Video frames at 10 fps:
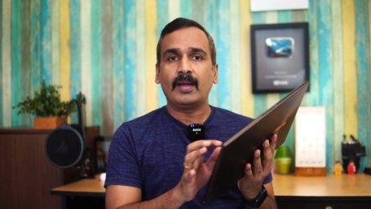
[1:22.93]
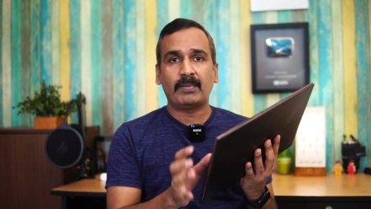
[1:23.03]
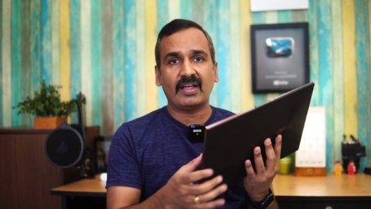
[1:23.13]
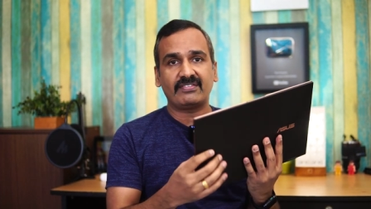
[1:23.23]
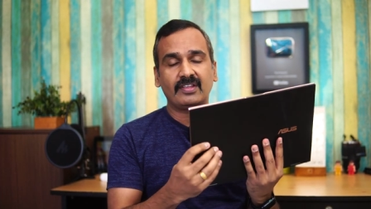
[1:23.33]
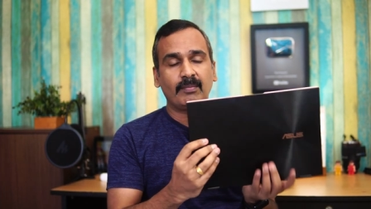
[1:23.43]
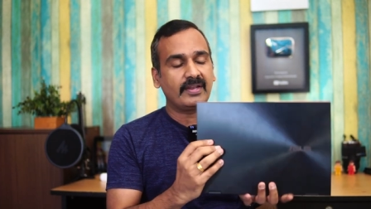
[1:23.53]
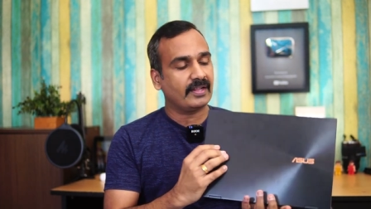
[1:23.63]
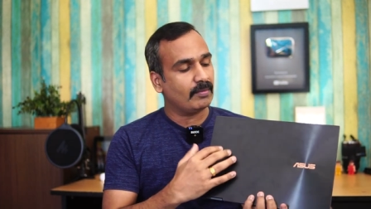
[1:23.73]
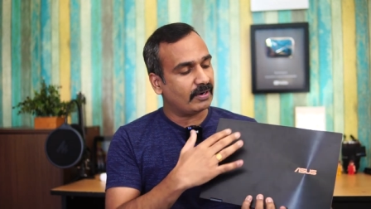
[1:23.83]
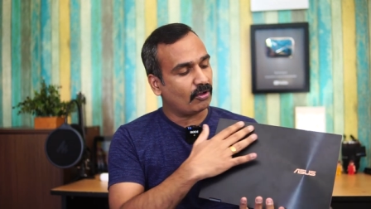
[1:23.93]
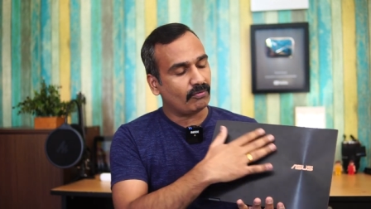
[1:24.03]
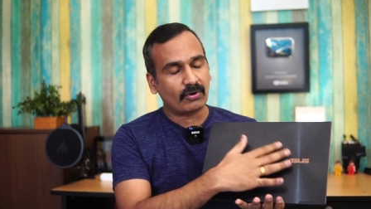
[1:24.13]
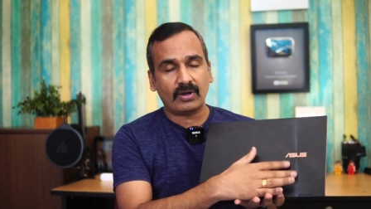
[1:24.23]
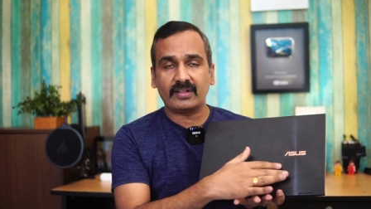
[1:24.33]
plastic material, but
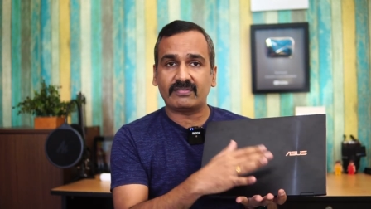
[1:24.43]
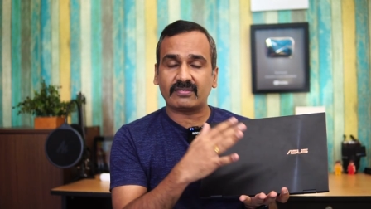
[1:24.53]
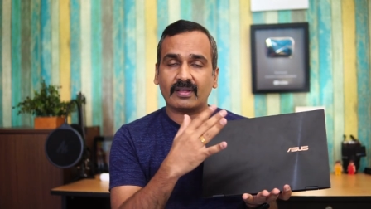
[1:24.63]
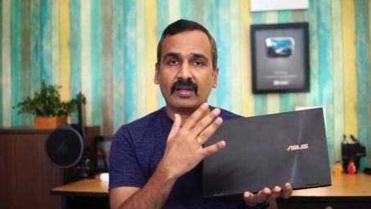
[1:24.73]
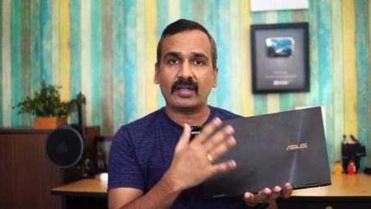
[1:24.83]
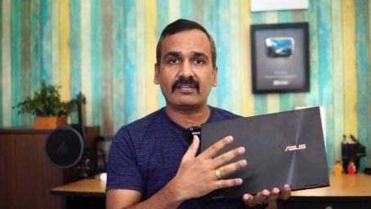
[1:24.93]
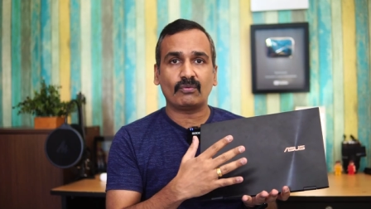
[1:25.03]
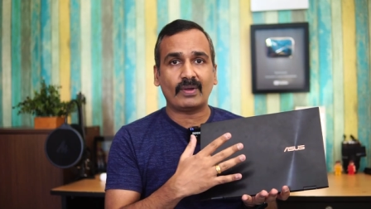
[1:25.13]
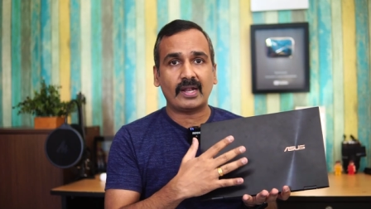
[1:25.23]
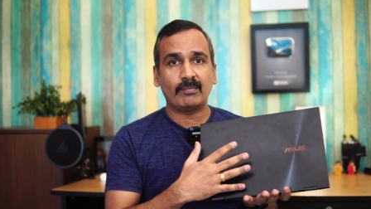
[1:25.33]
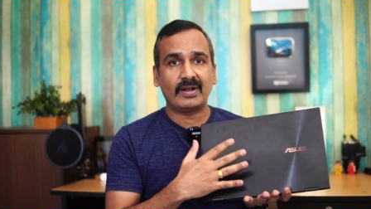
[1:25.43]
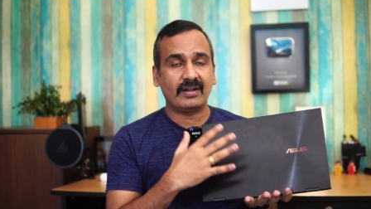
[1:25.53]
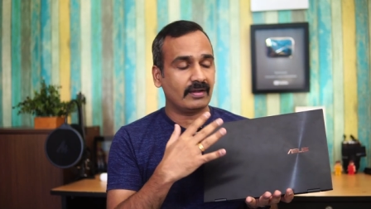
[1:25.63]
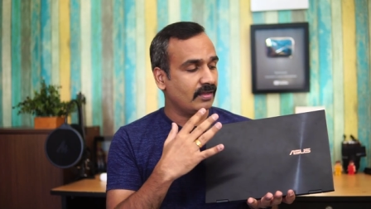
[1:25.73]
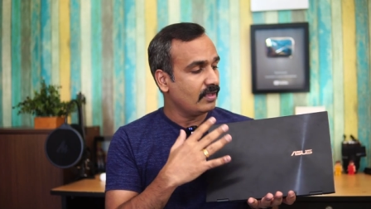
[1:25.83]
overall it's a well
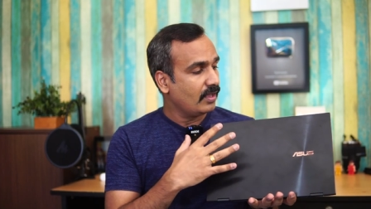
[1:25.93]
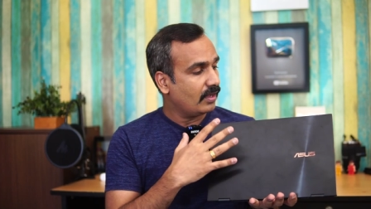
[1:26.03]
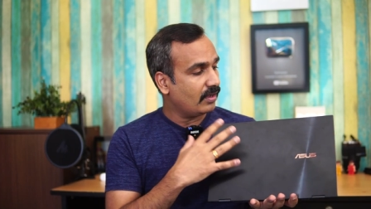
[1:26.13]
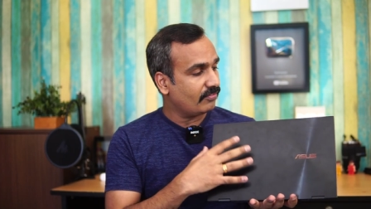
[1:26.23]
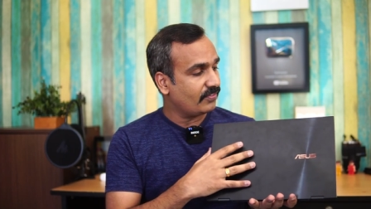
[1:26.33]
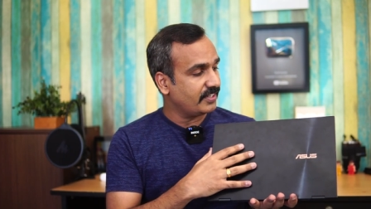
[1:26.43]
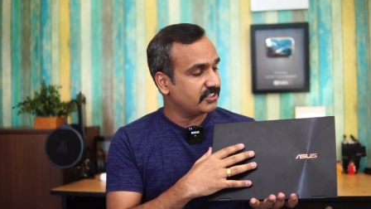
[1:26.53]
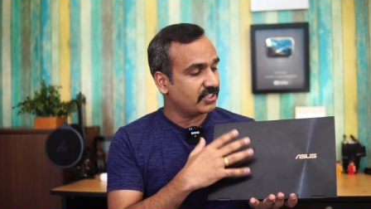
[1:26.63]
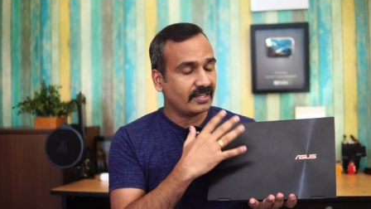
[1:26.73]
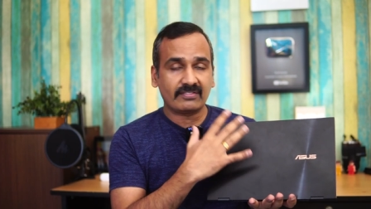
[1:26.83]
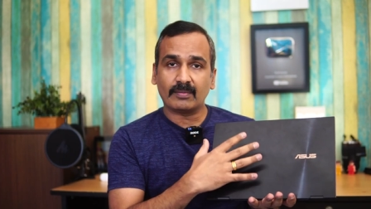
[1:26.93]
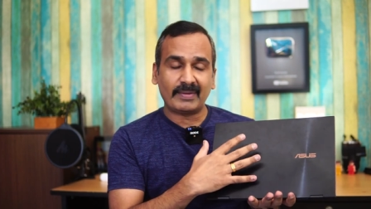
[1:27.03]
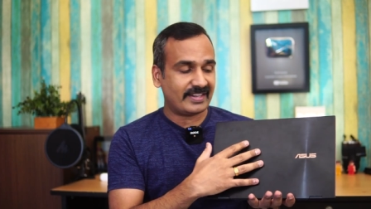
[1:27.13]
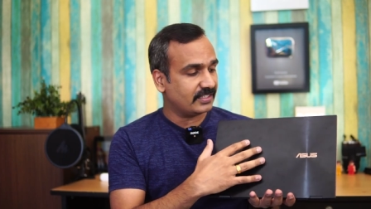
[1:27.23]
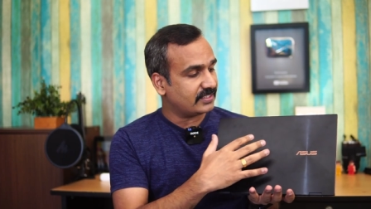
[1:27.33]
built finishing. It's a
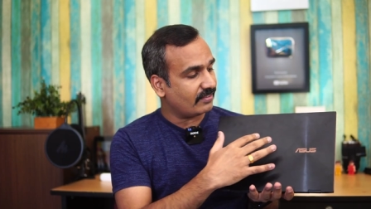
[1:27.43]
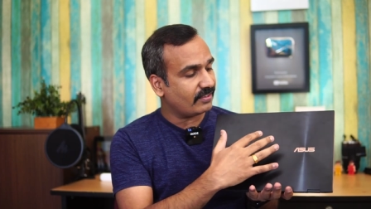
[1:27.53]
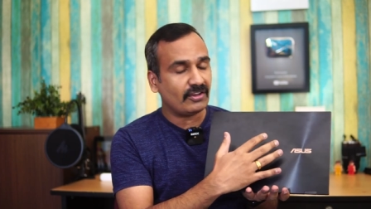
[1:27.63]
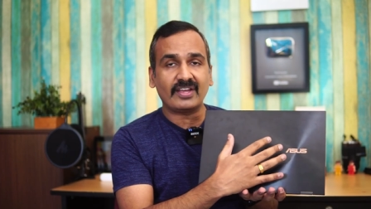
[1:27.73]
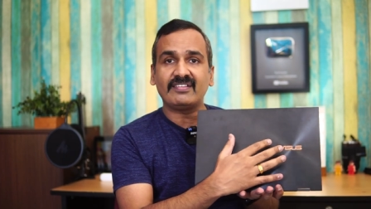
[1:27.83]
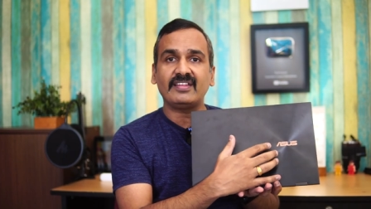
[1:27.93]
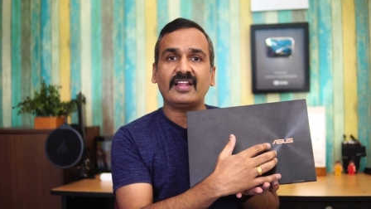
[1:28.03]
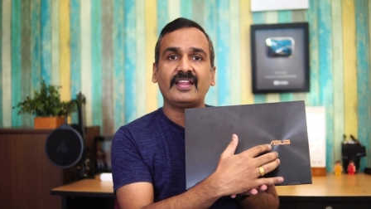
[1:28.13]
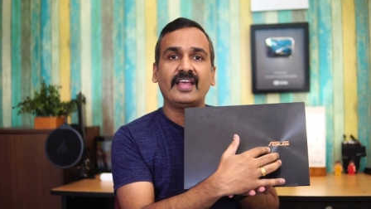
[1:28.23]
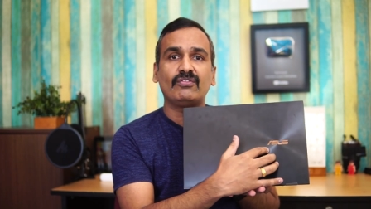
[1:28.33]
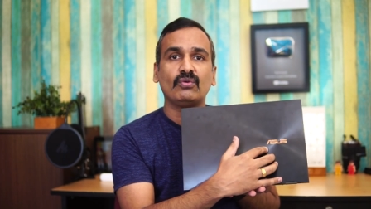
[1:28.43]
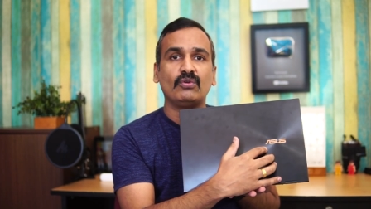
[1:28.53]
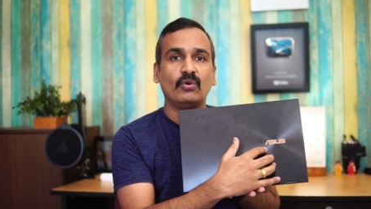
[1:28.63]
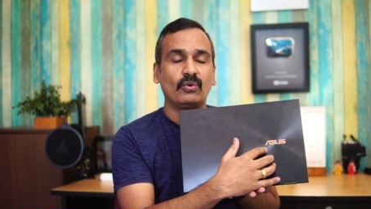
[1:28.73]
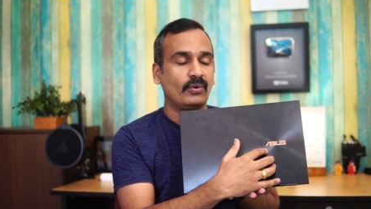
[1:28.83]
metal chassis, and you can see that the
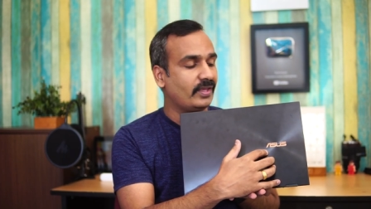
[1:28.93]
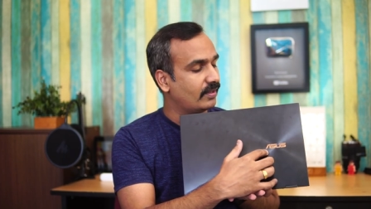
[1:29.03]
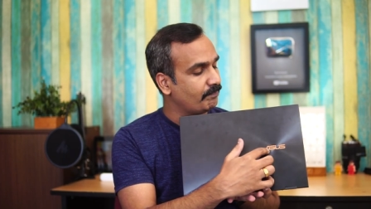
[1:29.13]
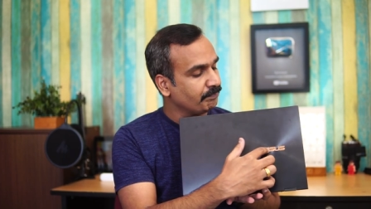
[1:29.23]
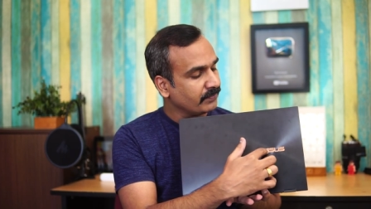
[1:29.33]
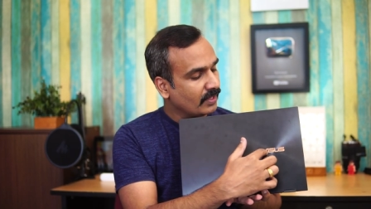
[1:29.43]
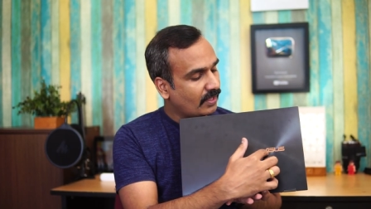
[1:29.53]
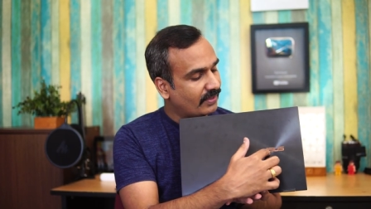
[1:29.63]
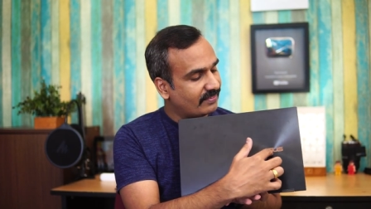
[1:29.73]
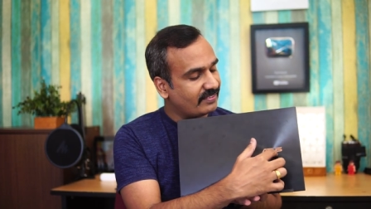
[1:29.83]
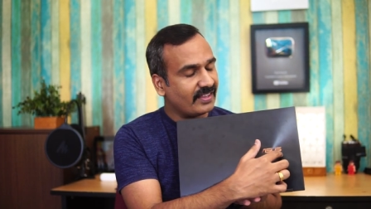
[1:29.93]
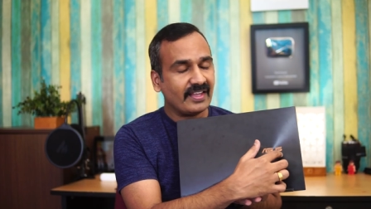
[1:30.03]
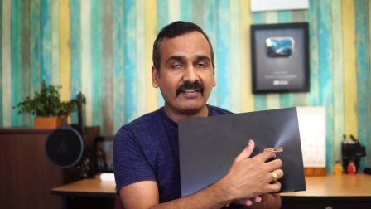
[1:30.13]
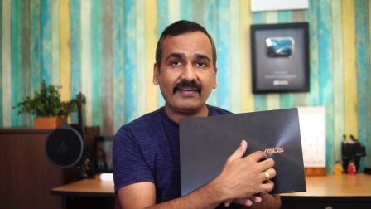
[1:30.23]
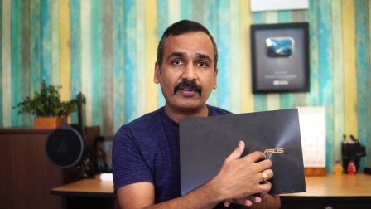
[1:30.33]
Asus logo here. You can see
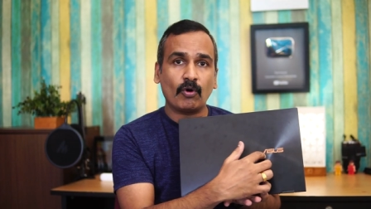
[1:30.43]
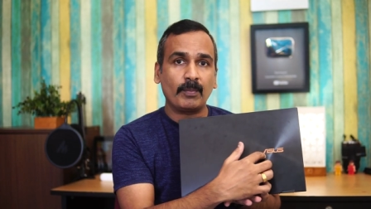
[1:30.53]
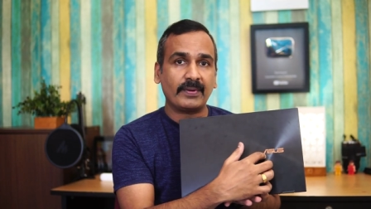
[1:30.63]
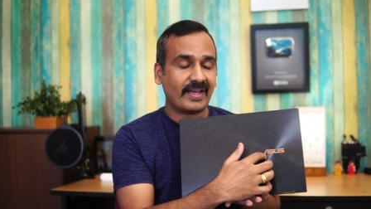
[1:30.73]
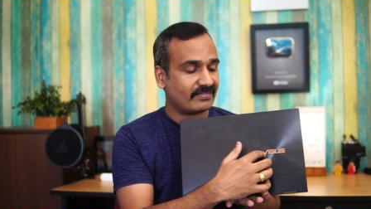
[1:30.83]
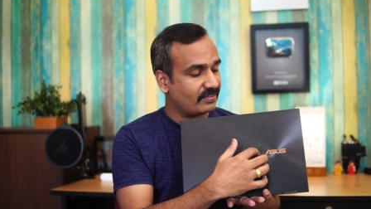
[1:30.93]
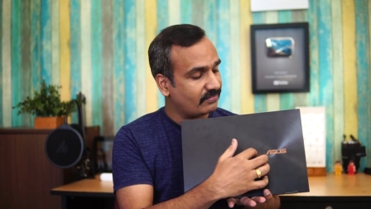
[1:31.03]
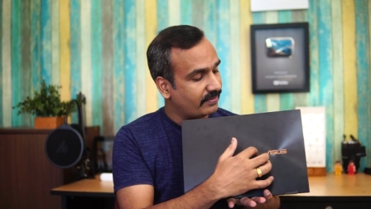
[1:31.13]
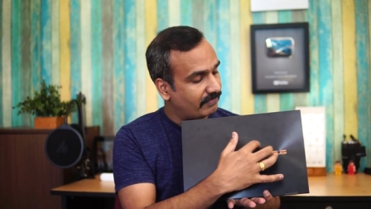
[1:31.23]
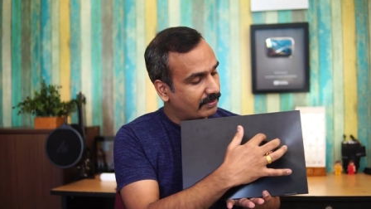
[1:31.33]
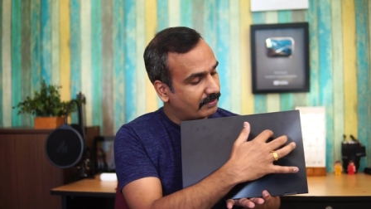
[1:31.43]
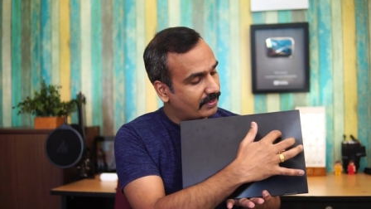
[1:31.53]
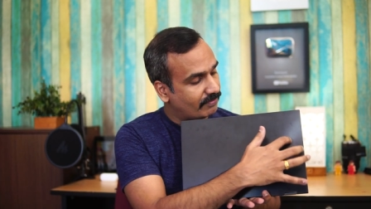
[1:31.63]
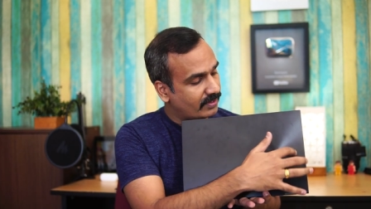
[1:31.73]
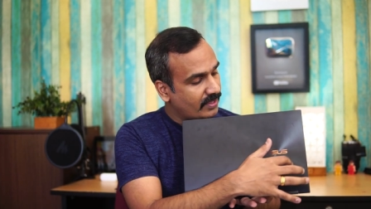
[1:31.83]
here red copper accents are
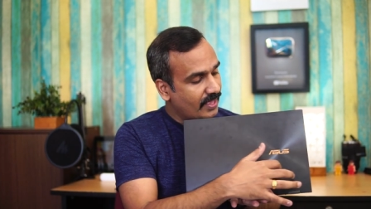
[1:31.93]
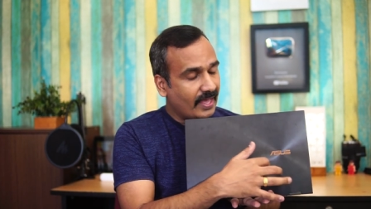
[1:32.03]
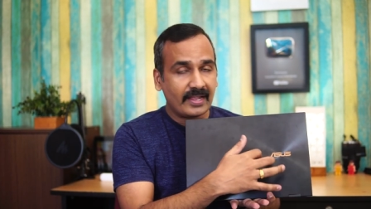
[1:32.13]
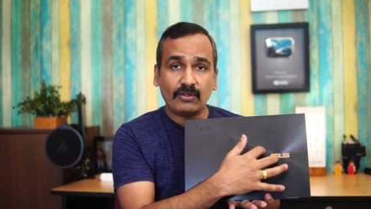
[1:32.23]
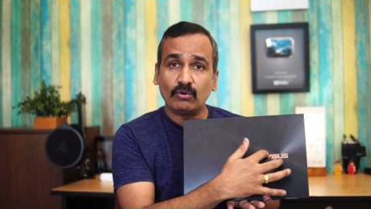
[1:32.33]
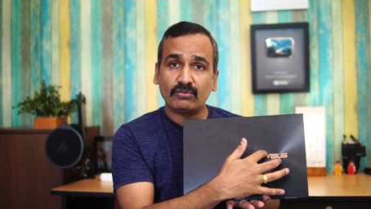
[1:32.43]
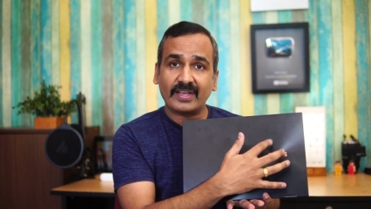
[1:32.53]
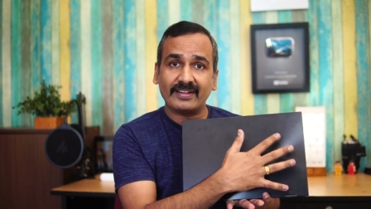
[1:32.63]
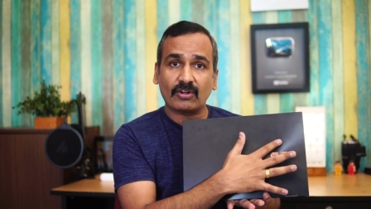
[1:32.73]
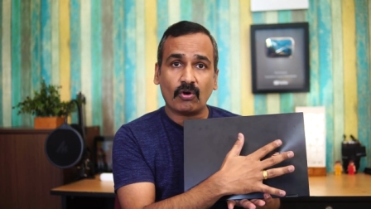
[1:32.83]
given, and you also get the